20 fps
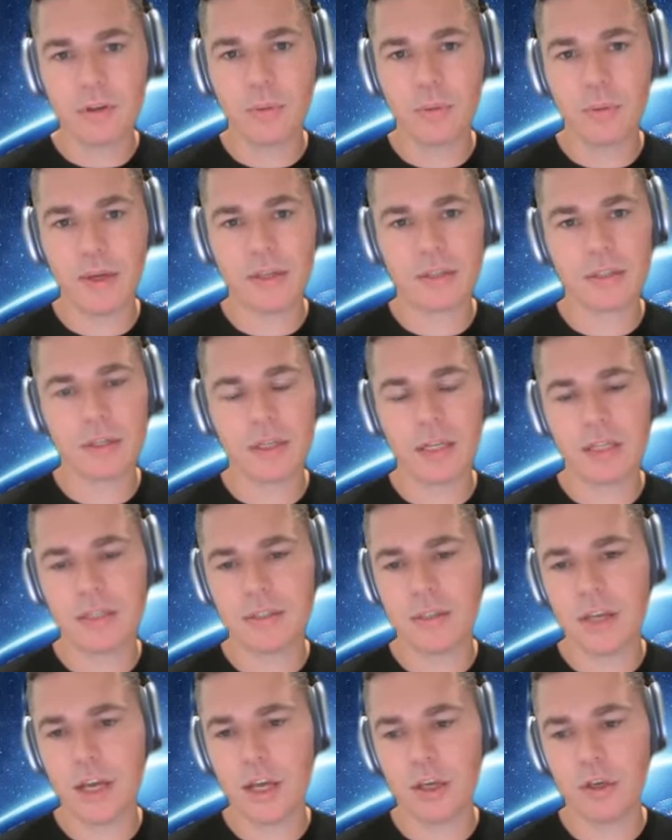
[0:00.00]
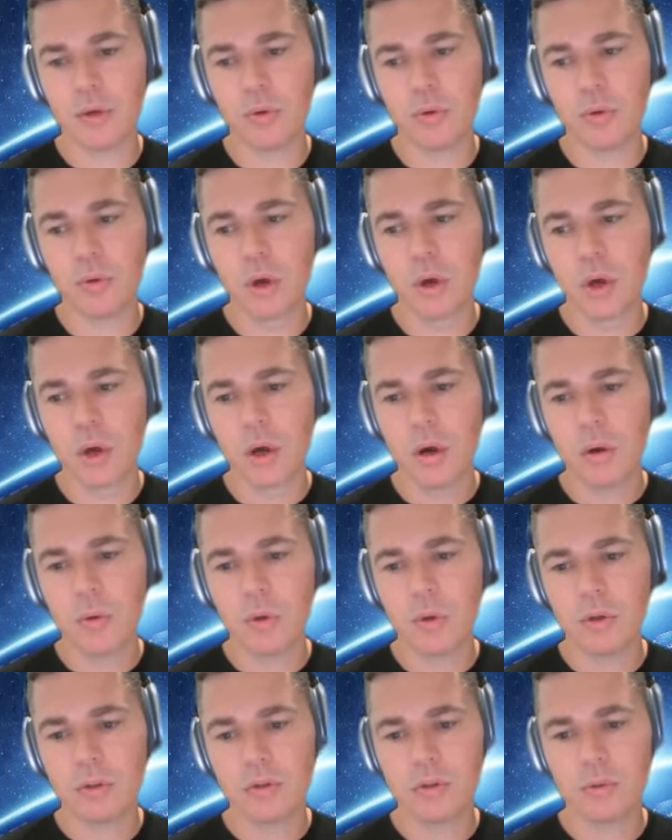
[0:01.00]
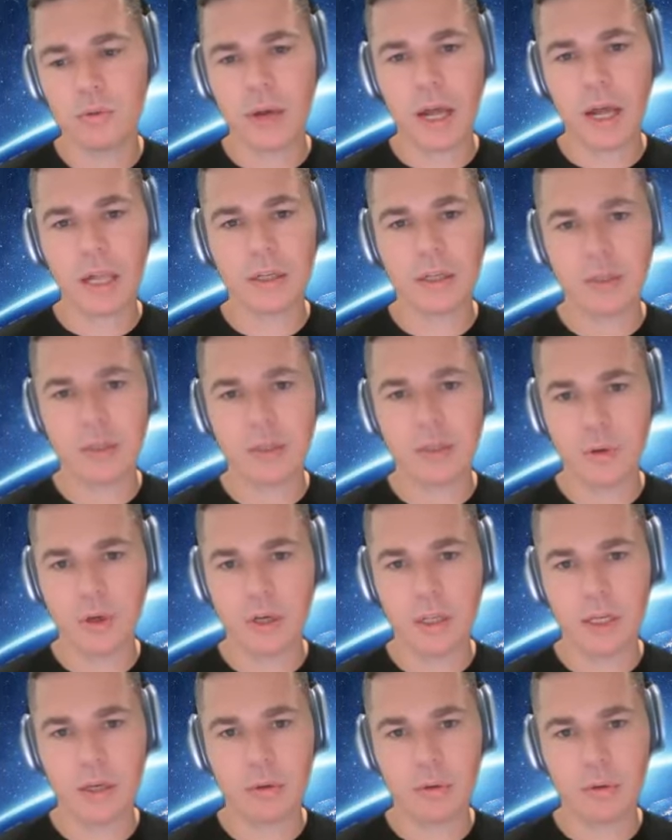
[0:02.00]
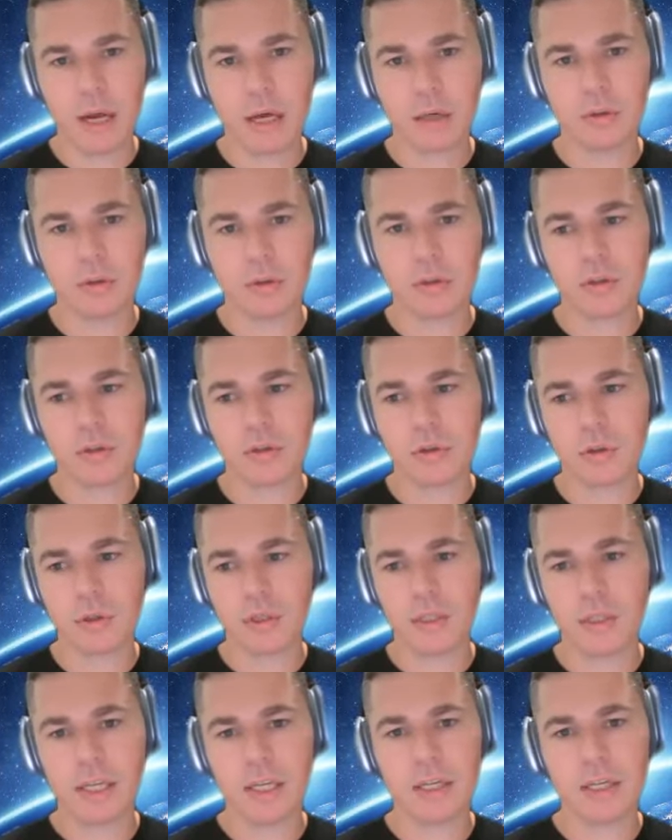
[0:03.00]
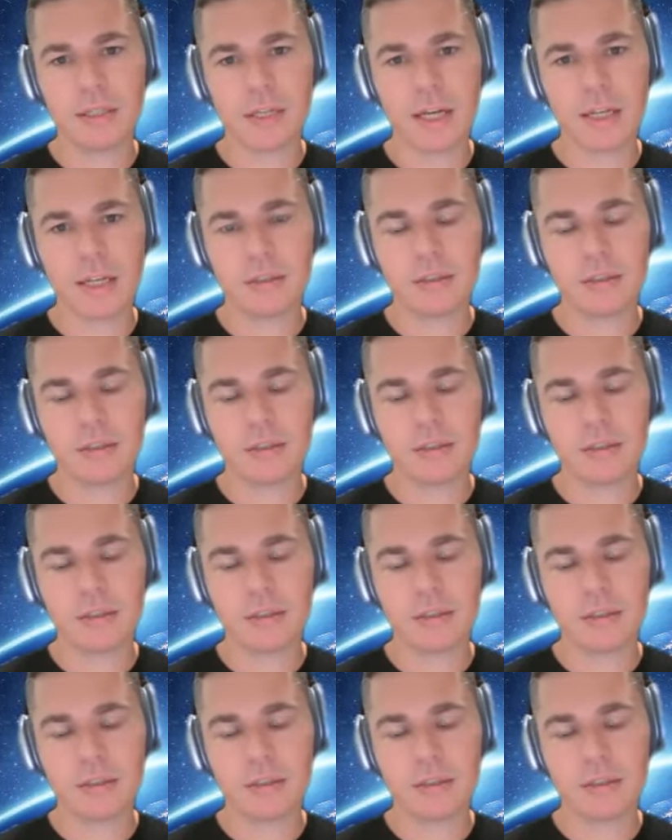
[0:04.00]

So basically, let's say you want to rally the community around a certain data